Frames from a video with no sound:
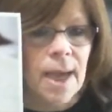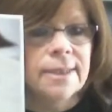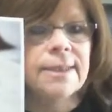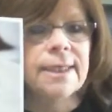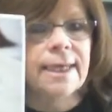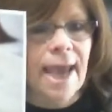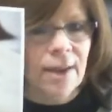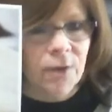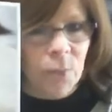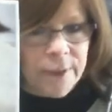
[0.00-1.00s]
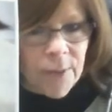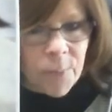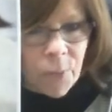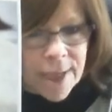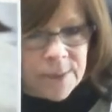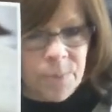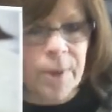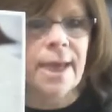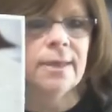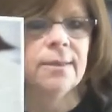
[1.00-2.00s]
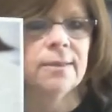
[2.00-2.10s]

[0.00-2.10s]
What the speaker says: together with the breastplate